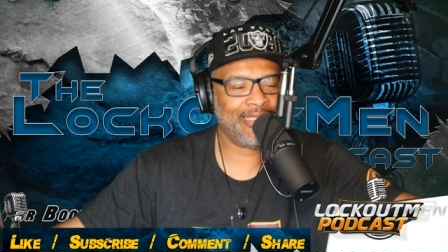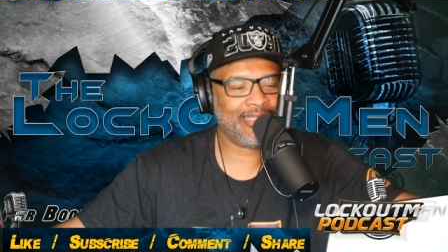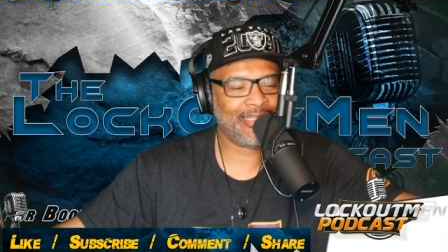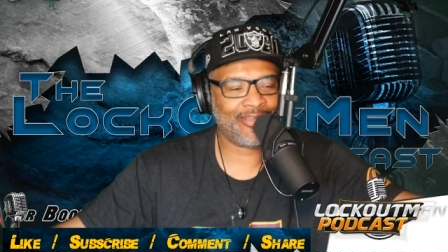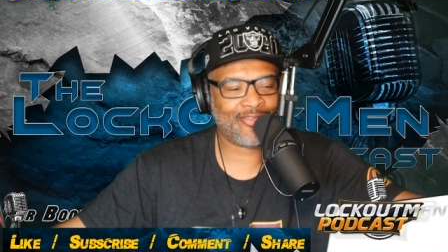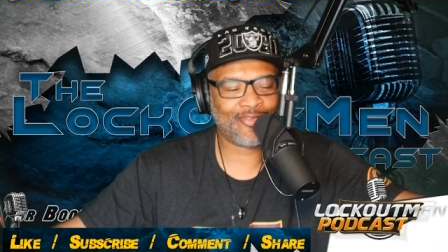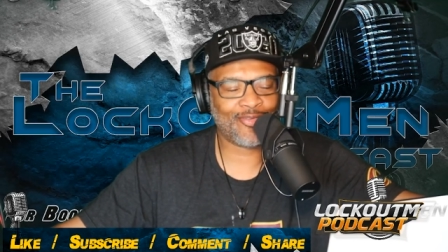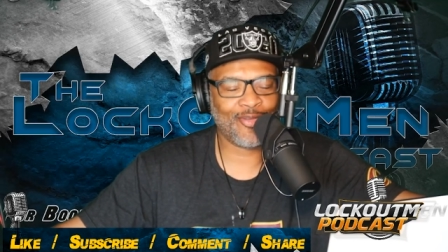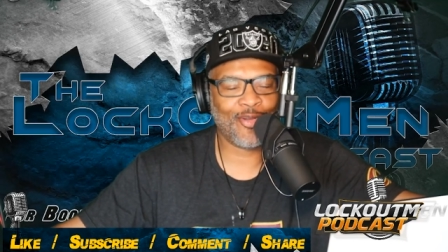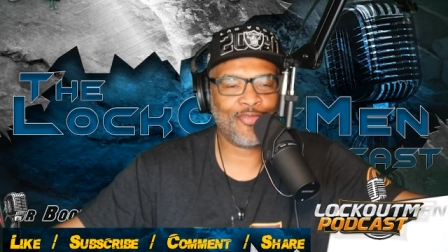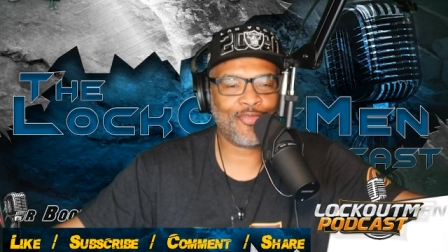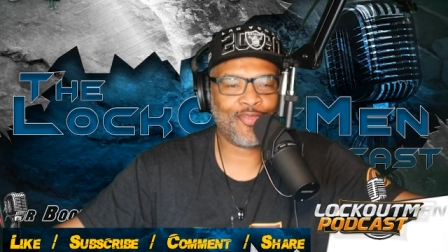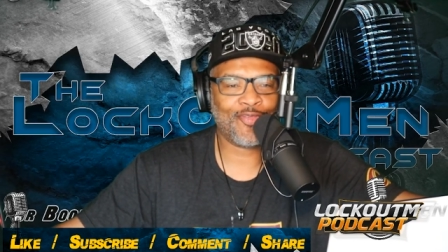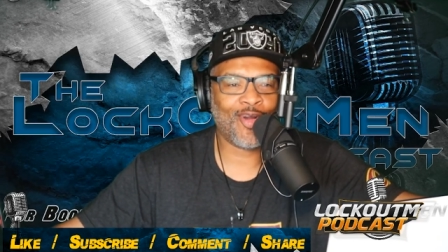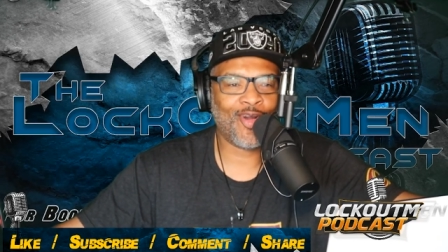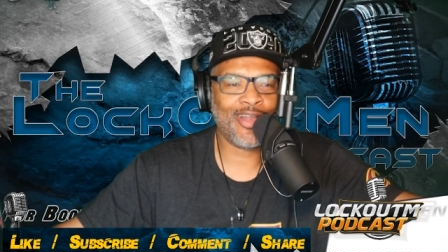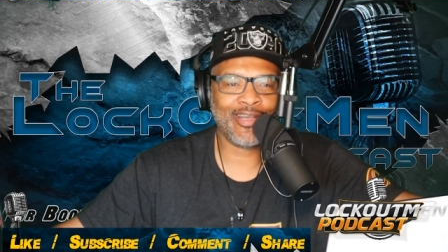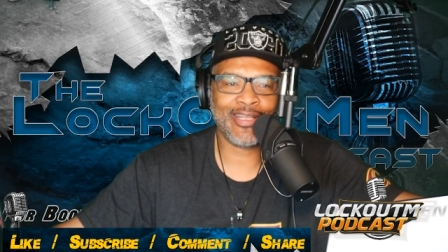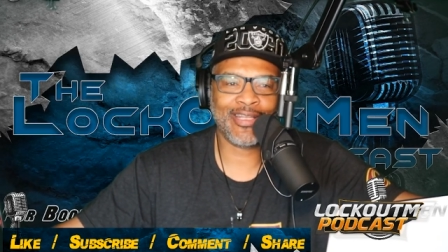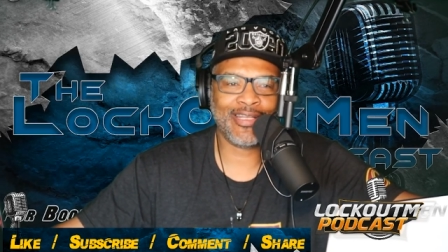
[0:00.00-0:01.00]
so
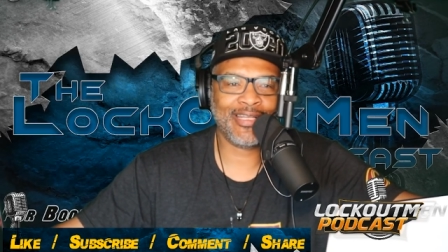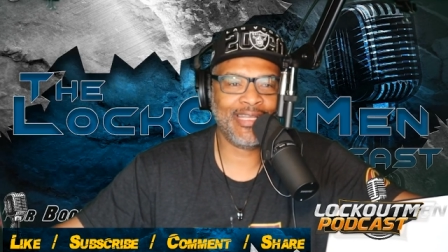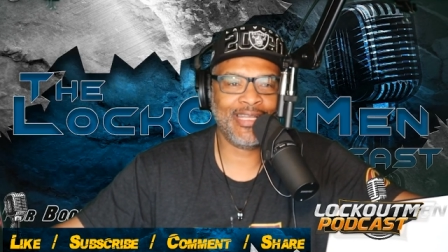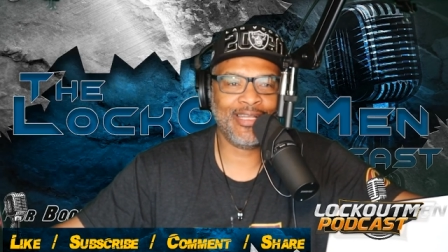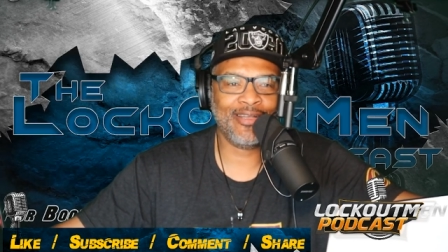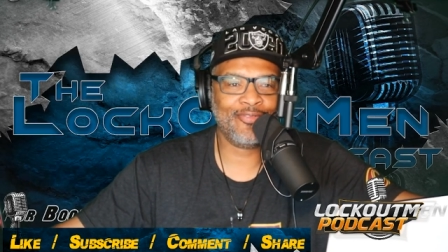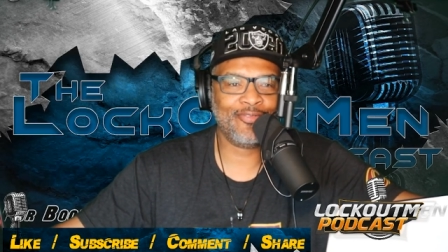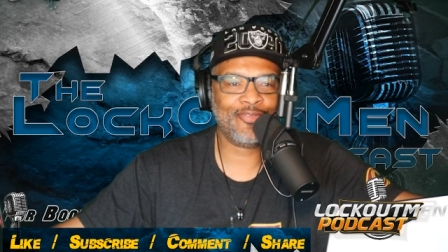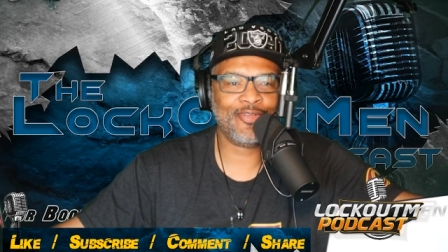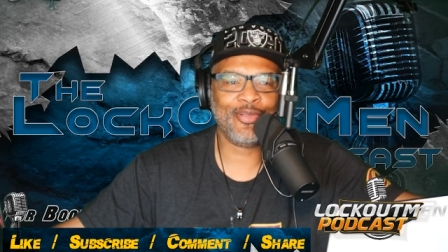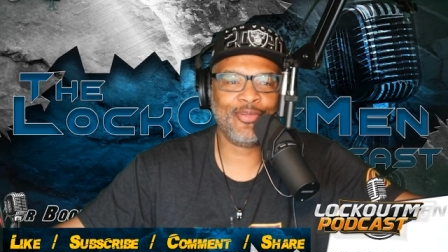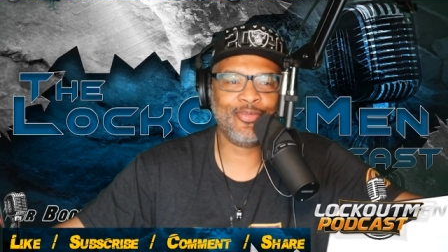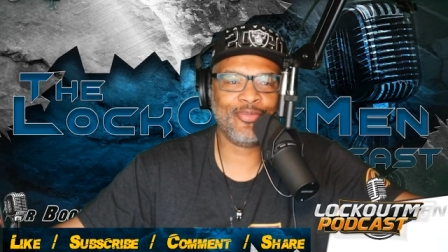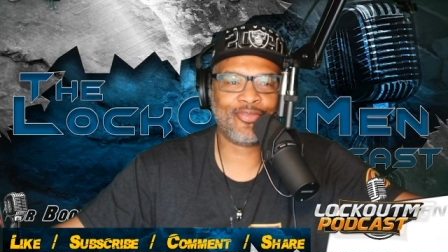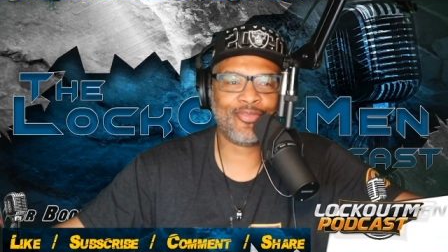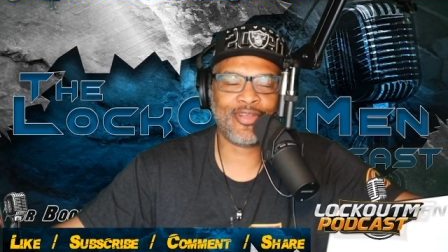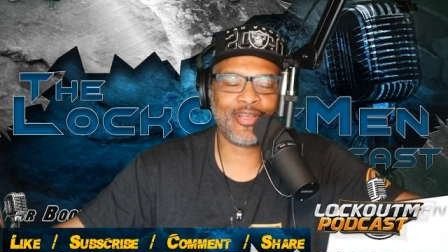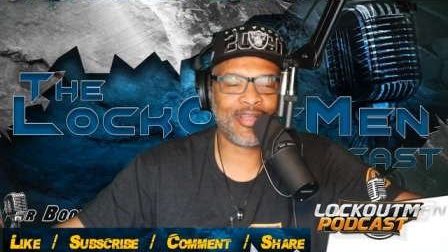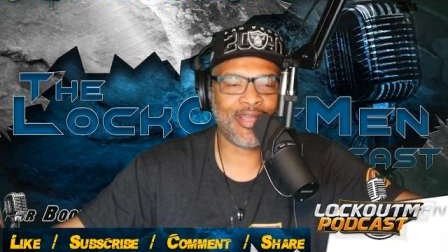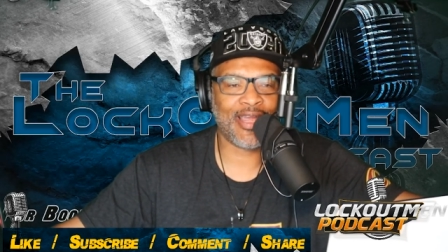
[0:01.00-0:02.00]
far the
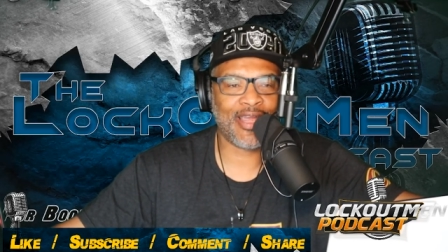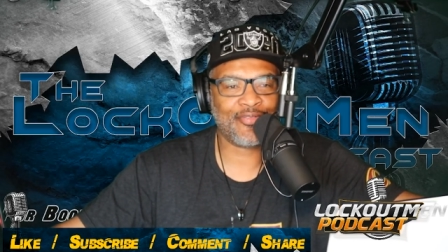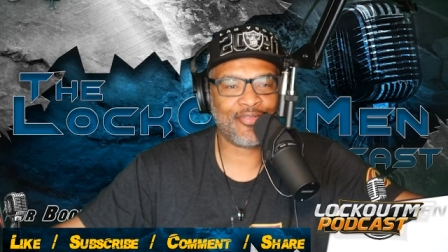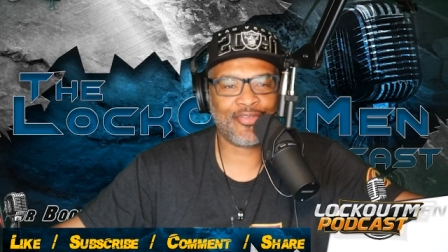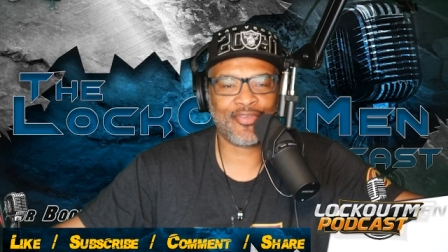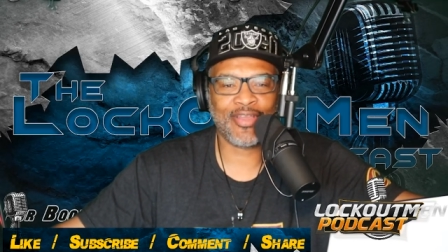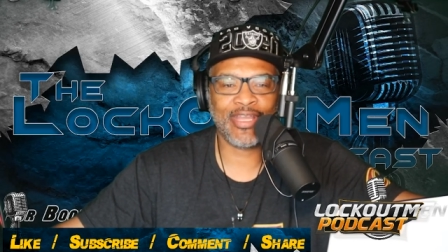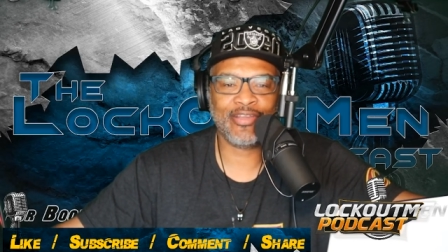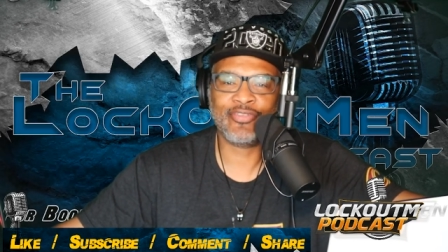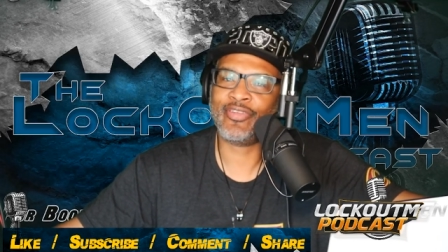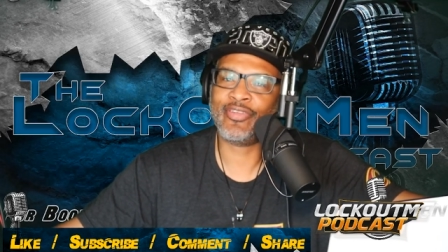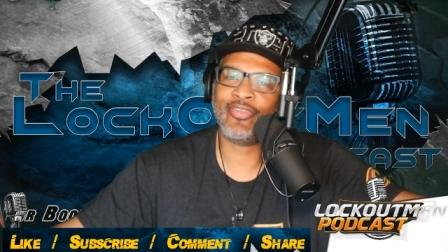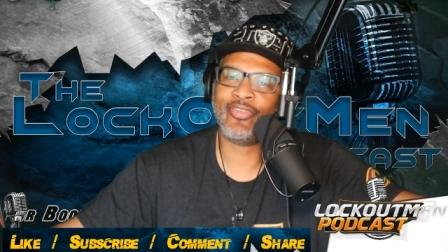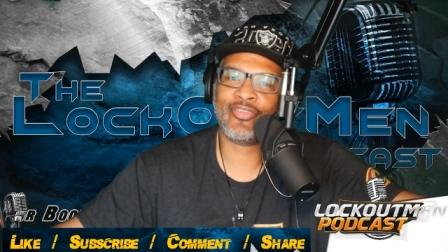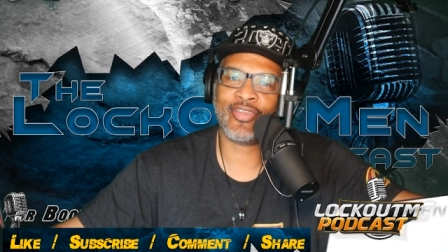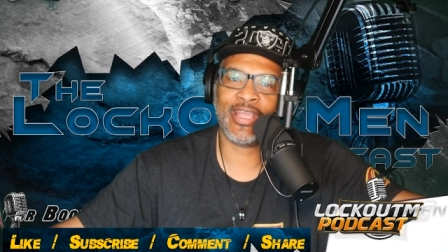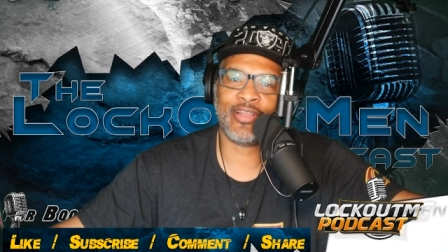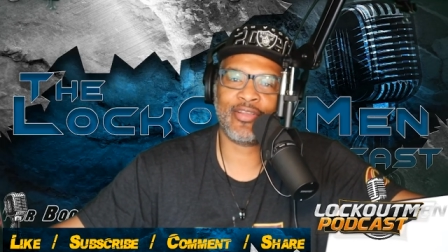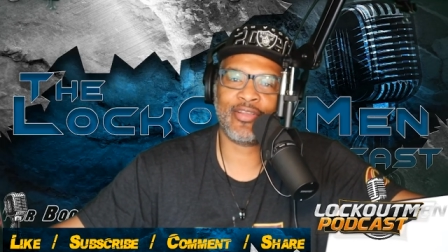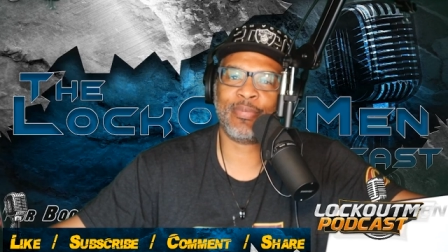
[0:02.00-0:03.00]
interviews, the conversations
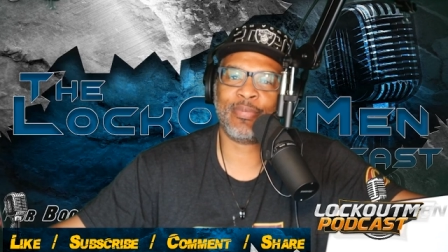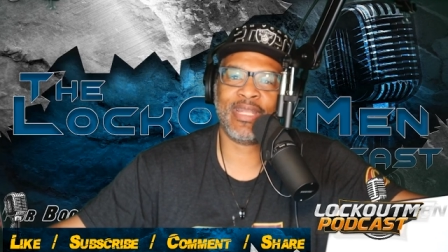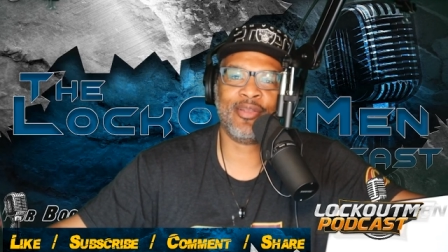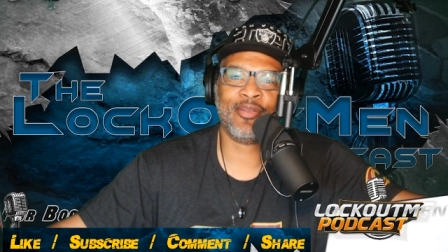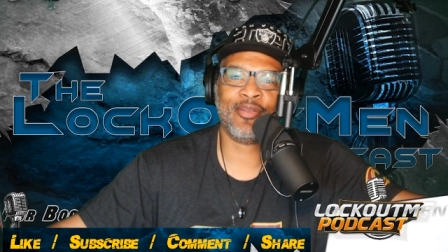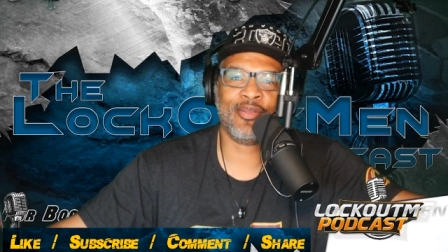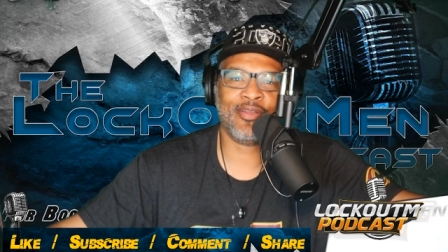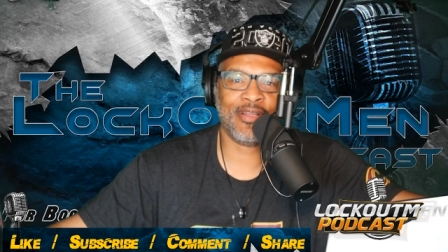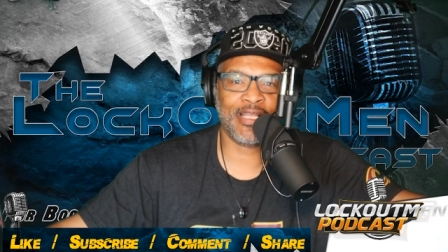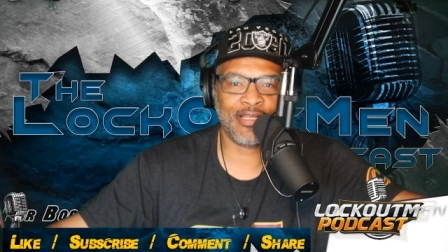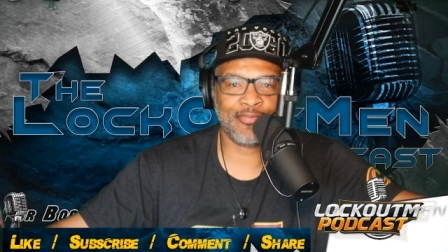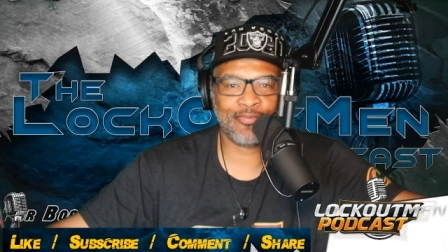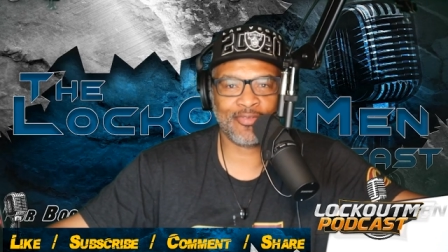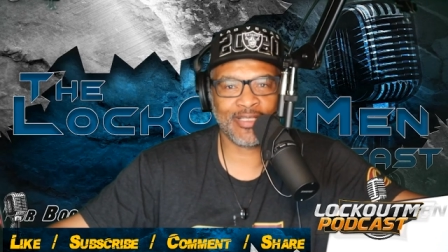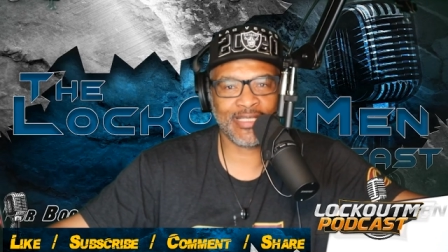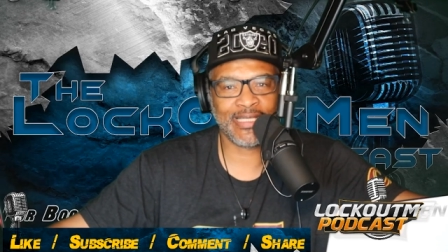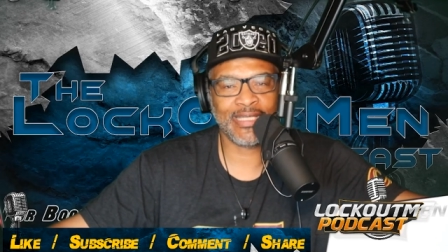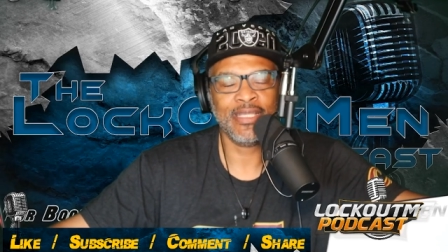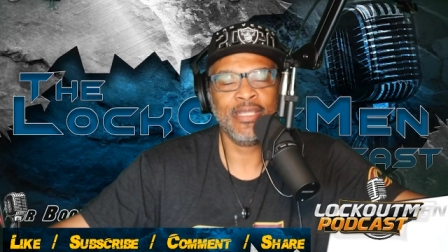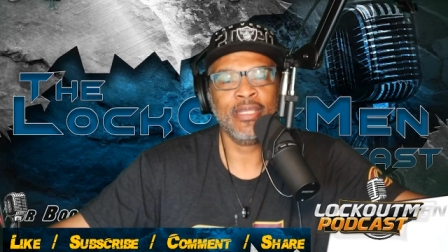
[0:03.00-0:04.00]
has been
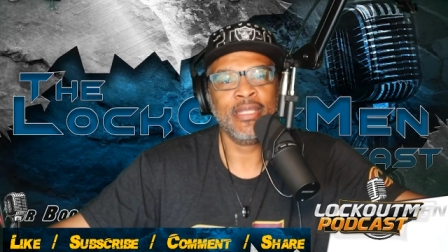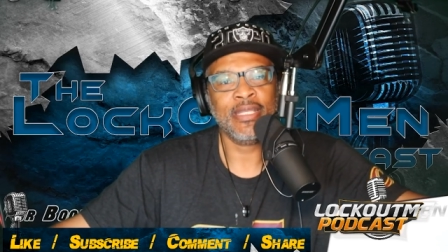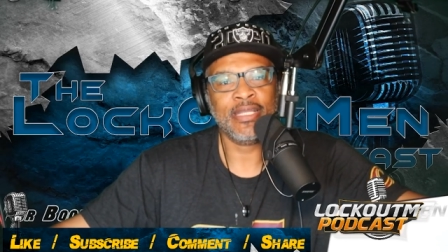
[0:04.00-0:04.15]
lovely.